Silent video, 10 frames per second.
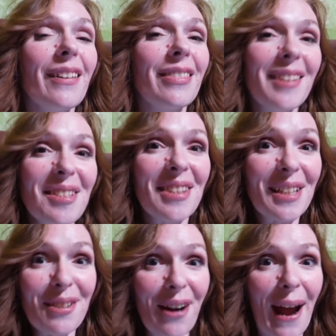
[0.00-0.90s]
These
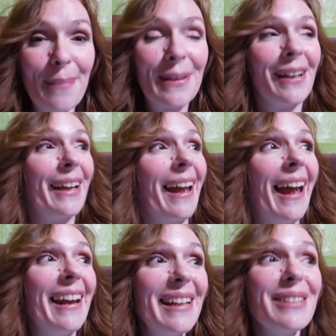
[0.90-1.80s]
things are happening,
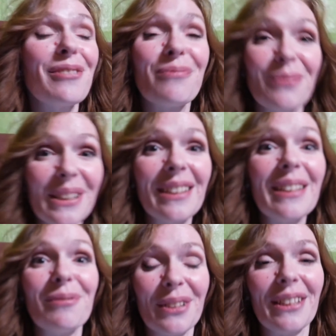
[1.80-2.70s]
and it's
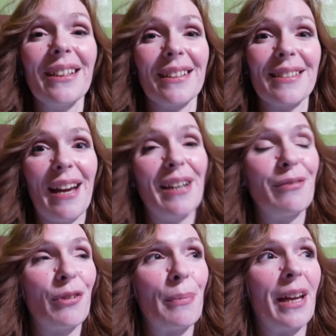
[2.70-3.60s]
really, really exciting
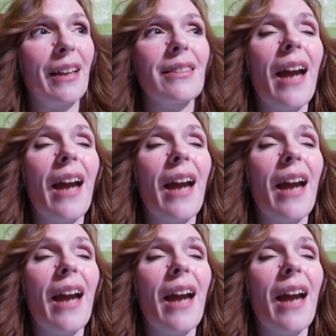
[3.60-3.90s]
for me.